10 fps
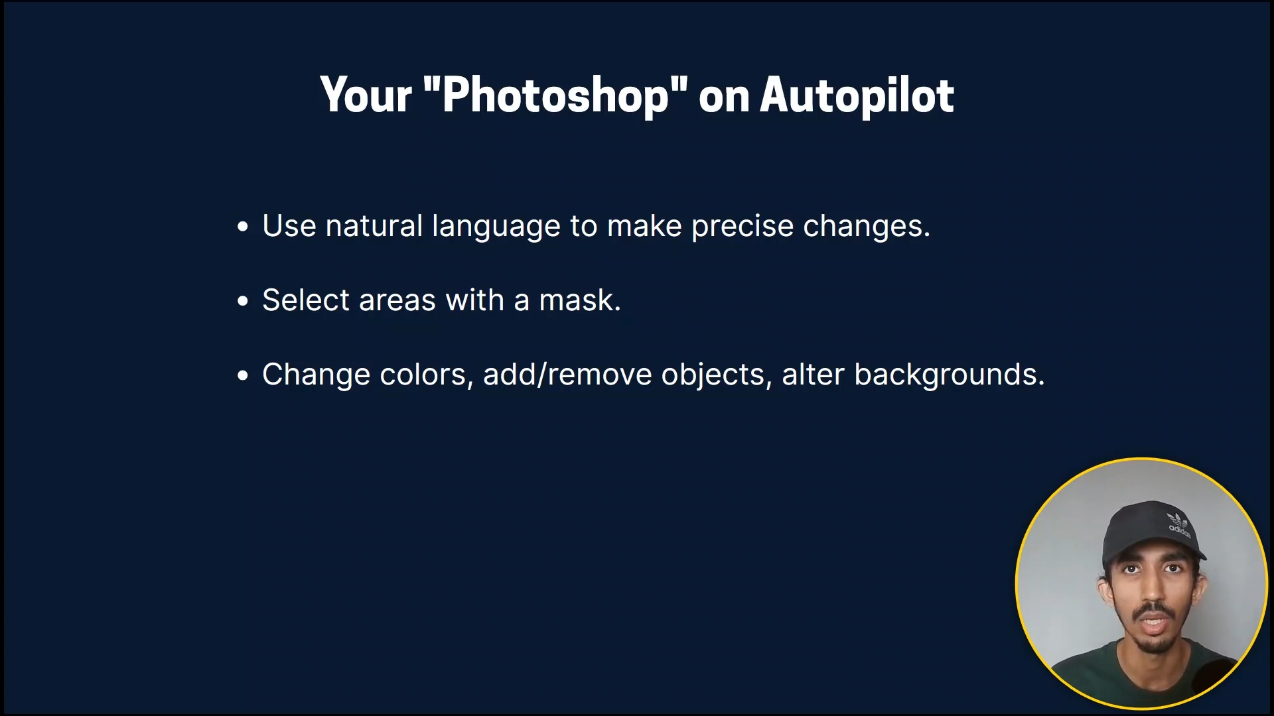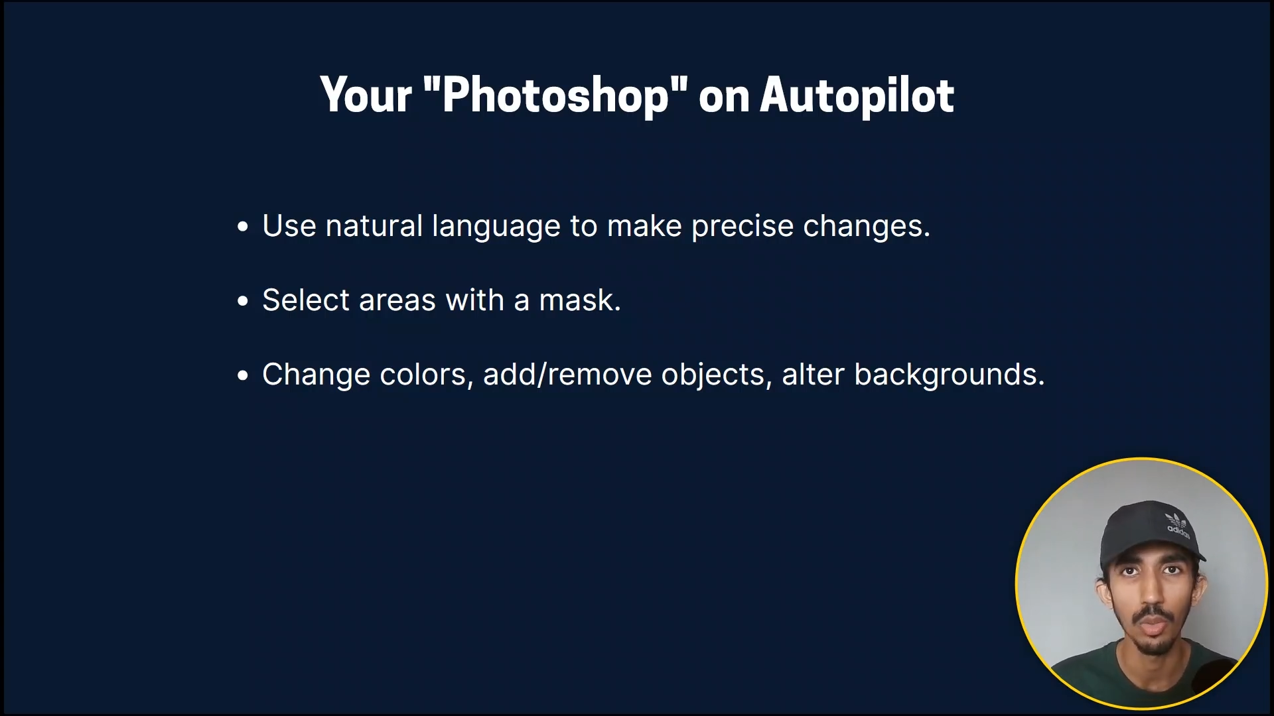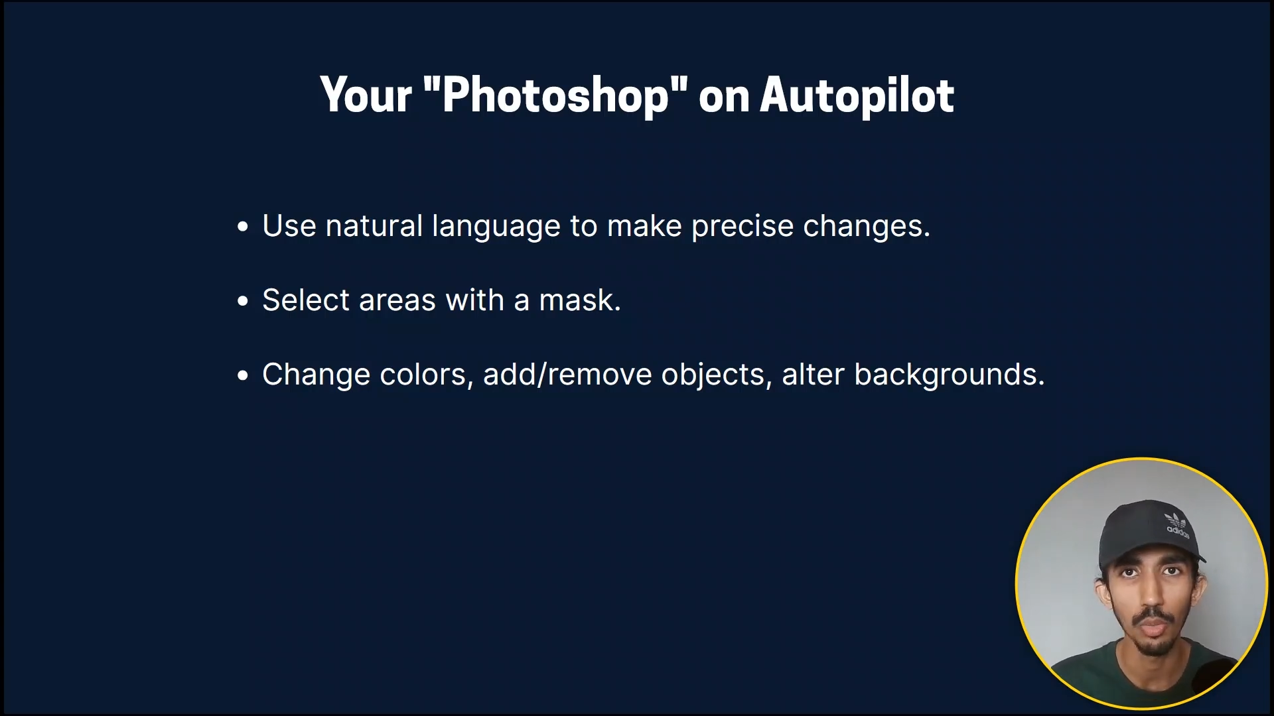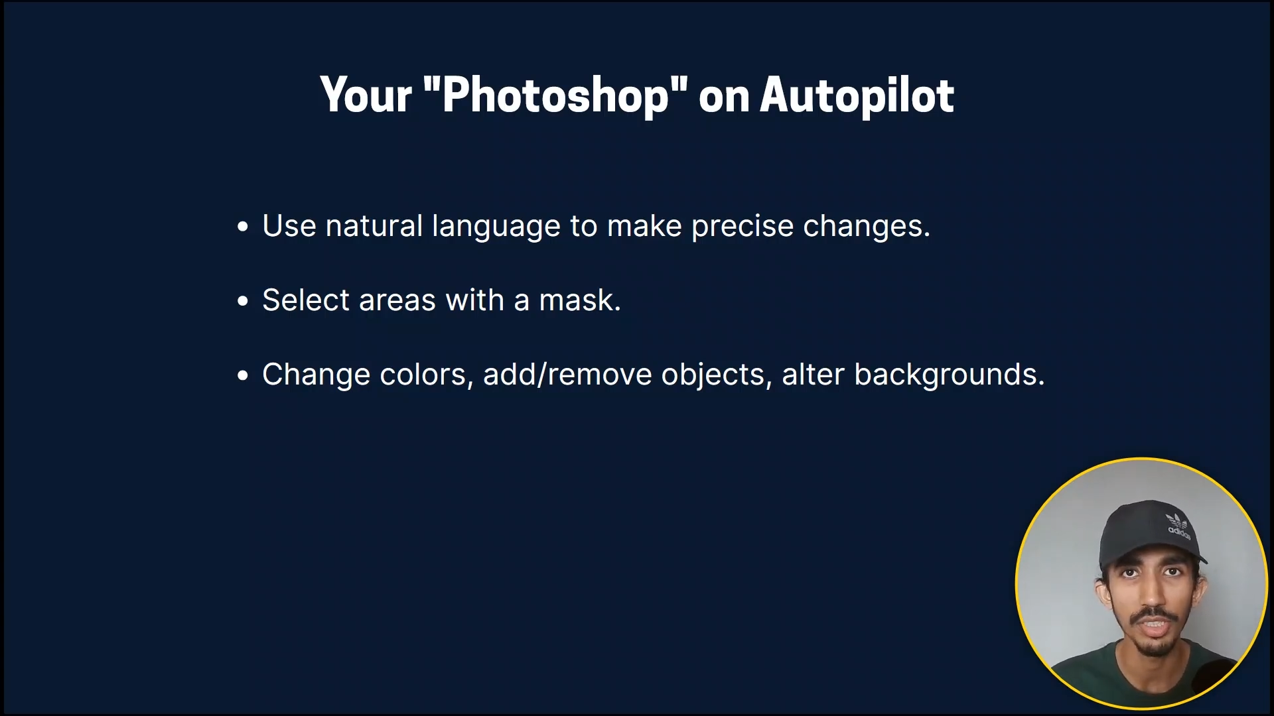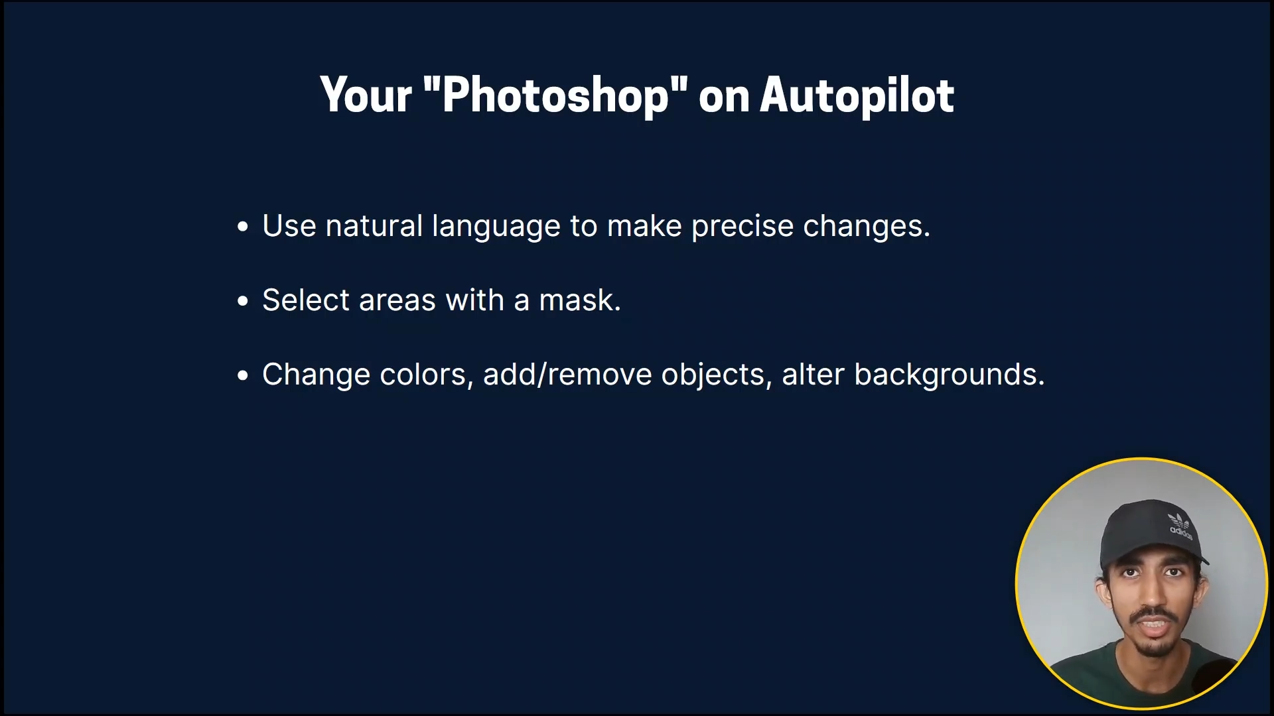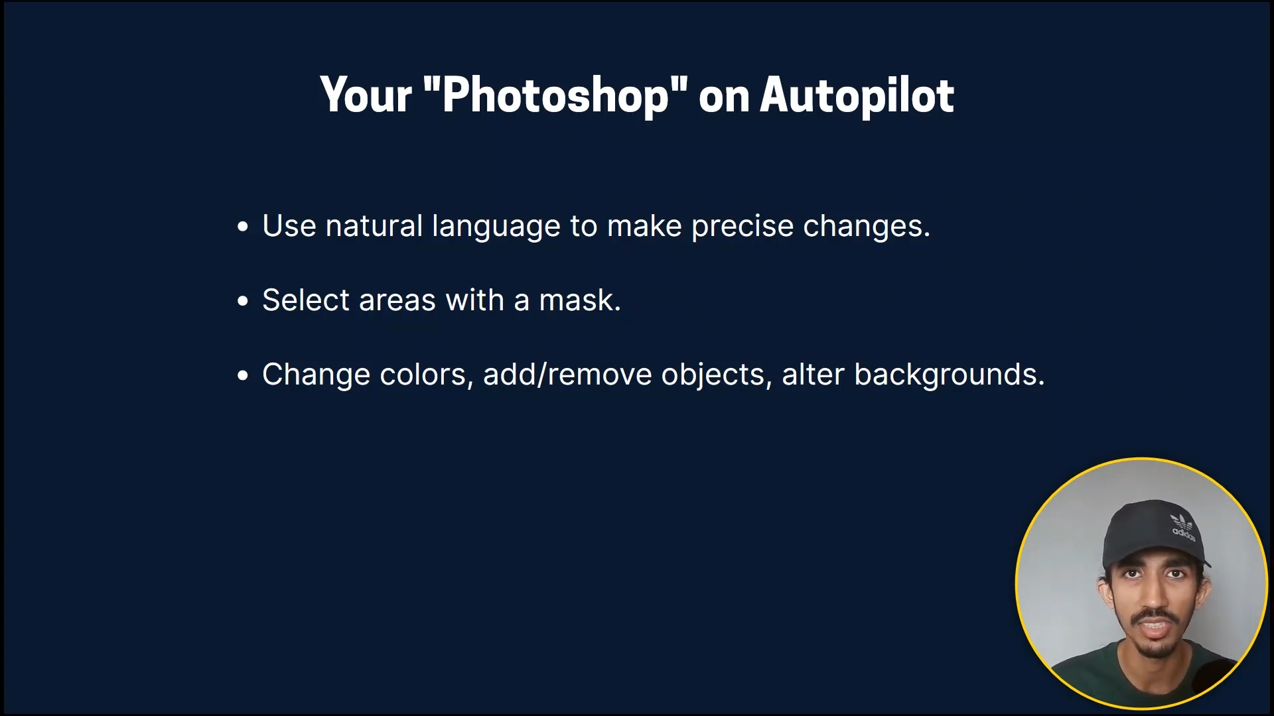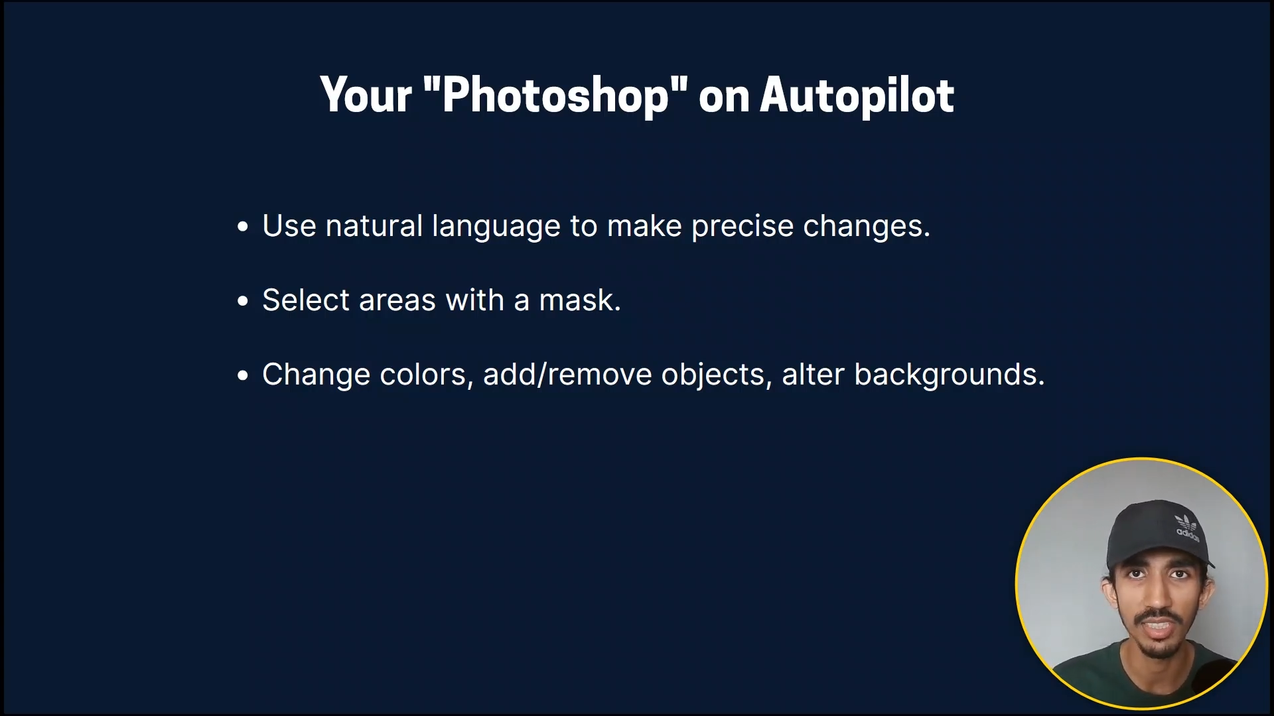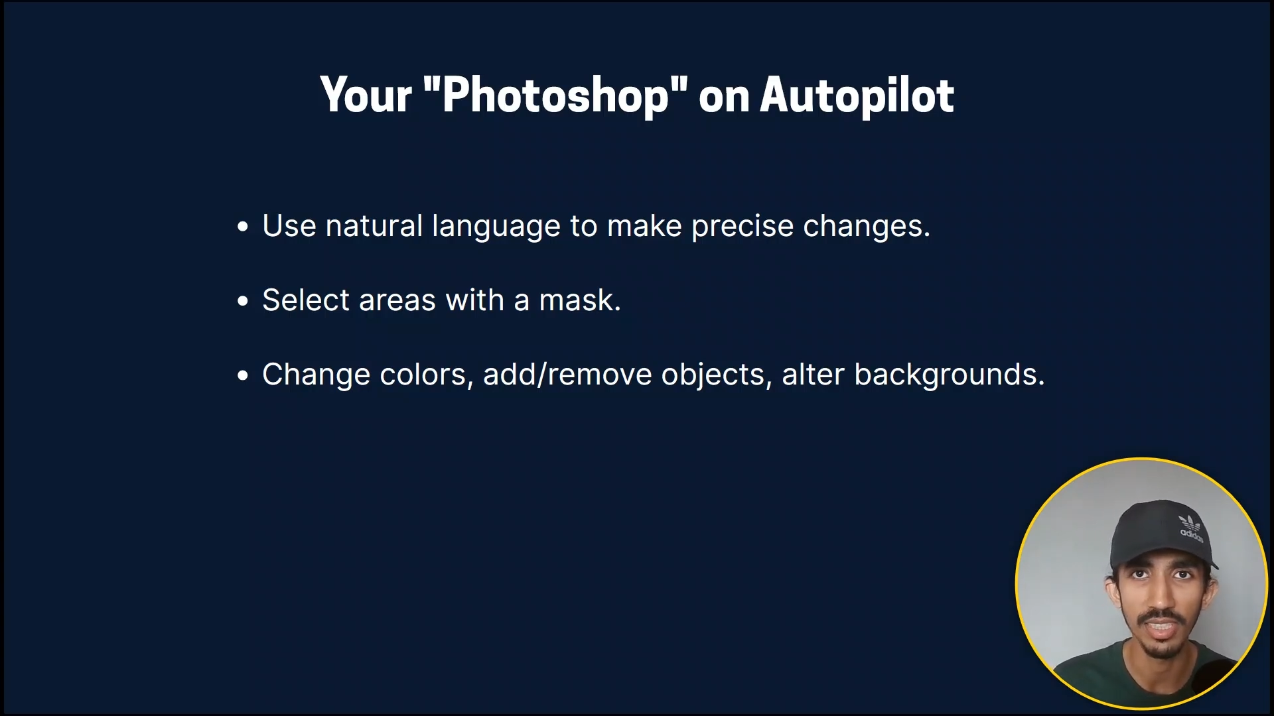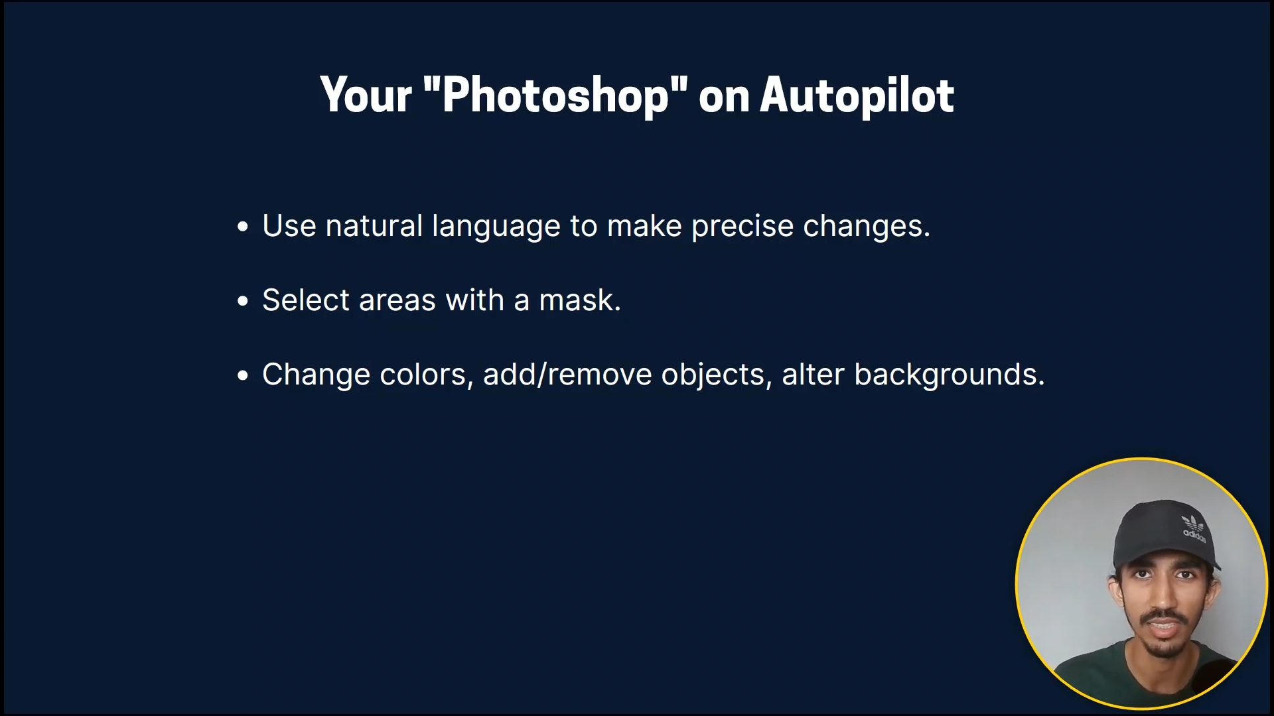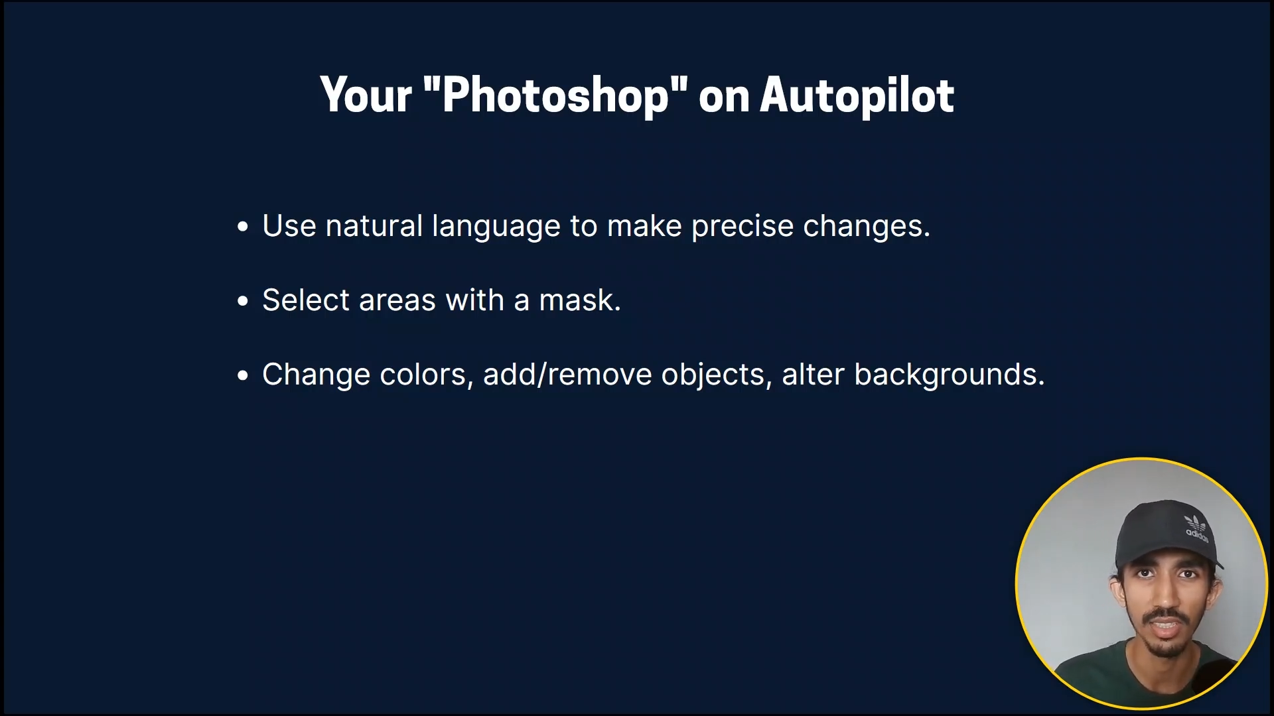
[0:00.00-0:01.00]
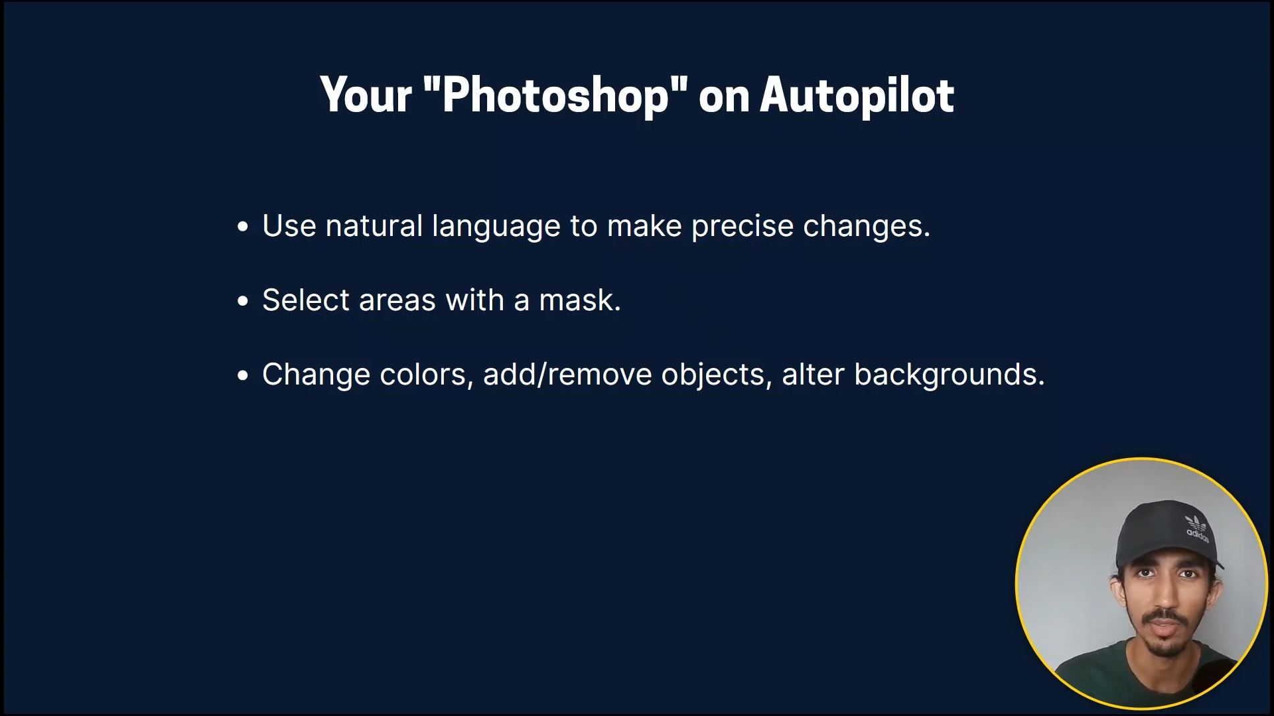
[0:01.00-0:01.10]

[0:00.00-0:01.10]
which needed